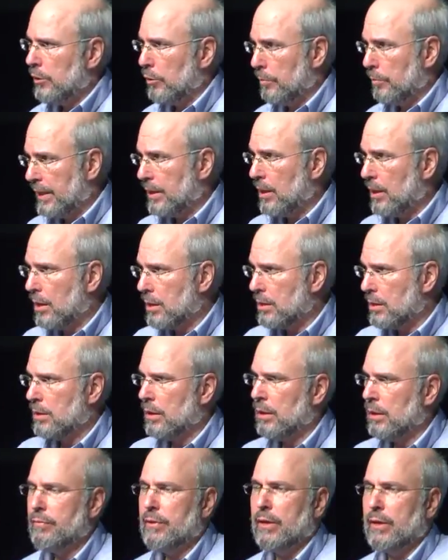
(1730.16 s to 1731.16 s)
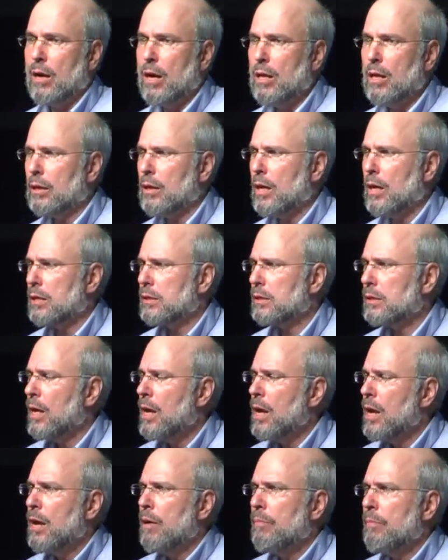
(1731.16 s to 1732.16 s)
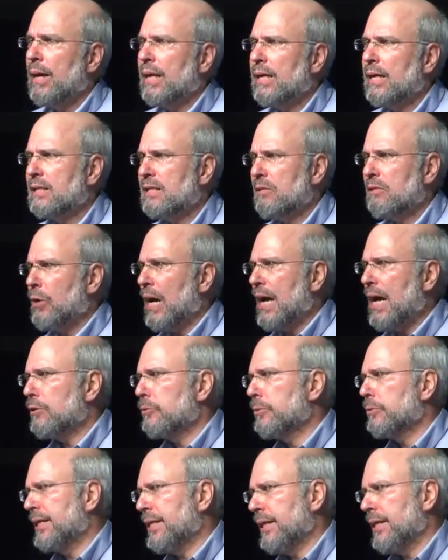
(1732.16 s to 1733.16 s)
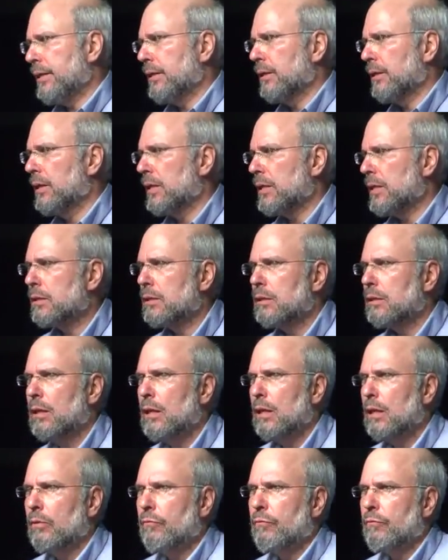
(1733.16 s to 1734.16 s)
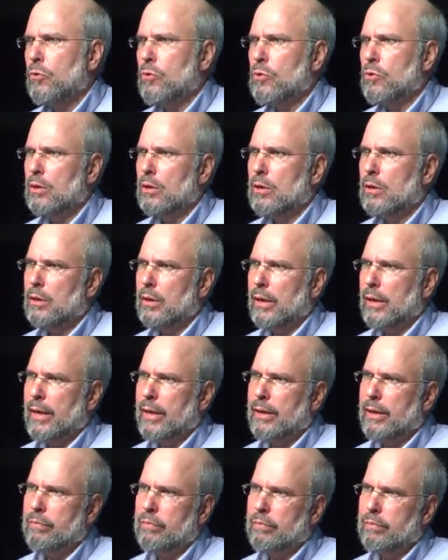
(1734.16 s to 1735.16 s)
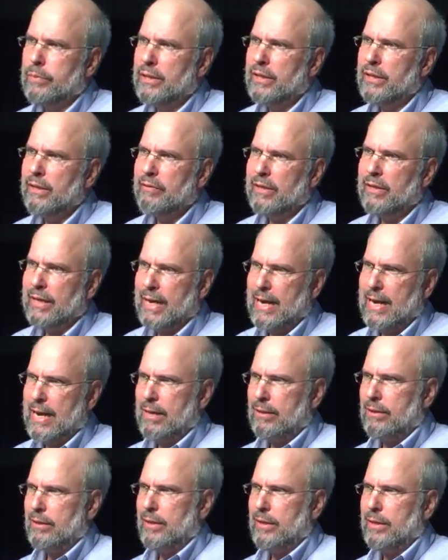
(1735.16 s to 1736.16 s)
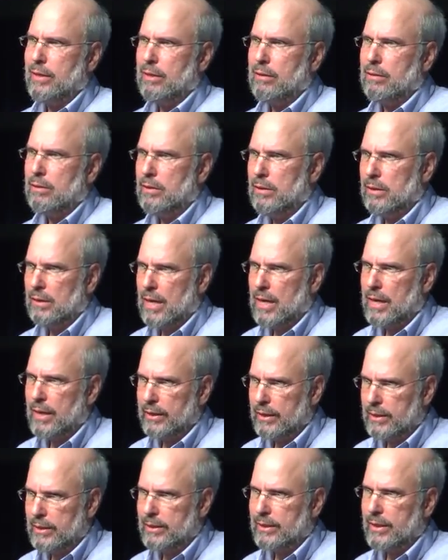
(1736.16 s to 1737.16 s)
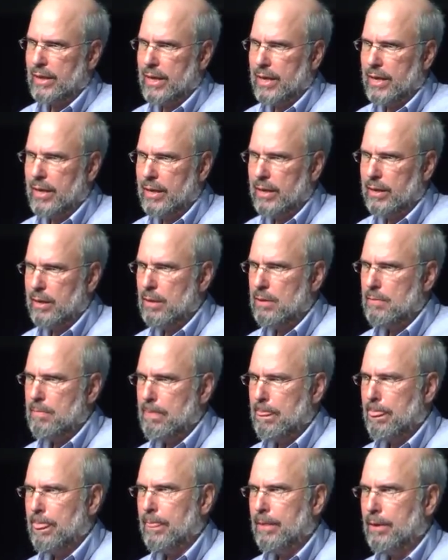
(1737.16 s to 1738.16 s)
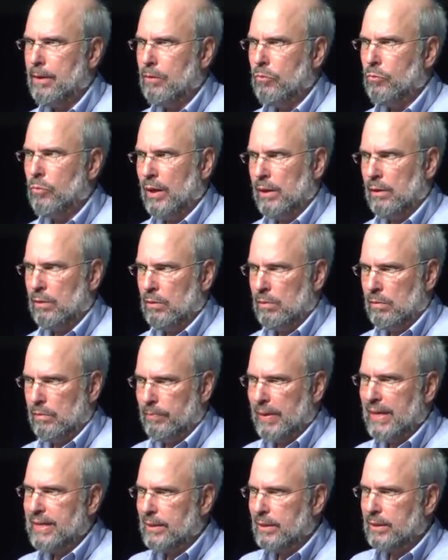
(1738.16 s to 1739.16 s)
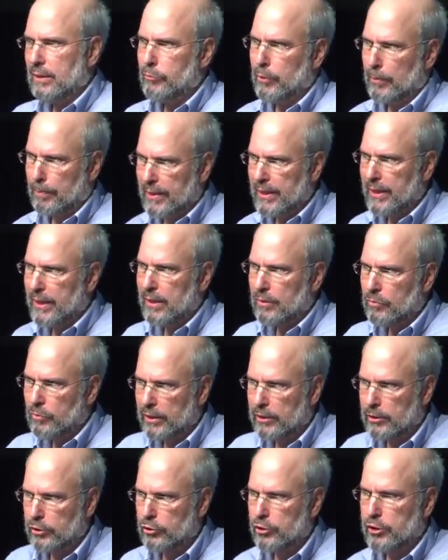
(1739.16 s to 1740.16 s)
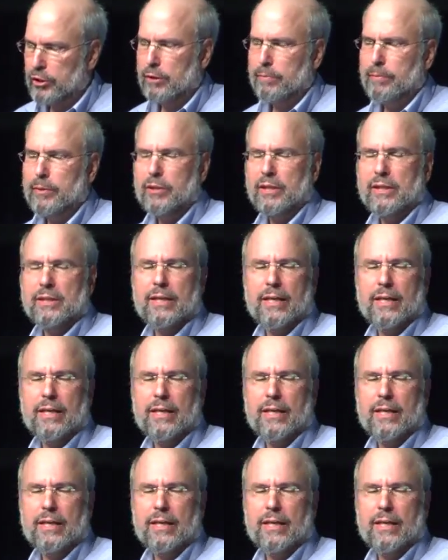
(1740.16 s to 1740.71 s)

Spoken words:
because of the Holocaust. But it's rather ridiculous for a believing Catholic to kind of say basically repeat what the Jewish community